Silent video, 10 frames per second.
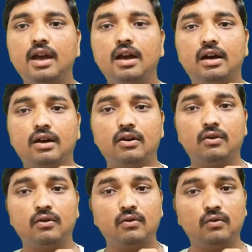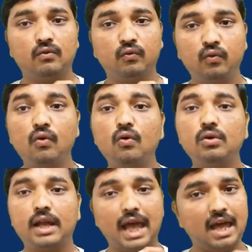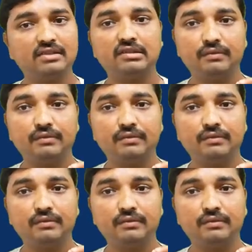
4 as a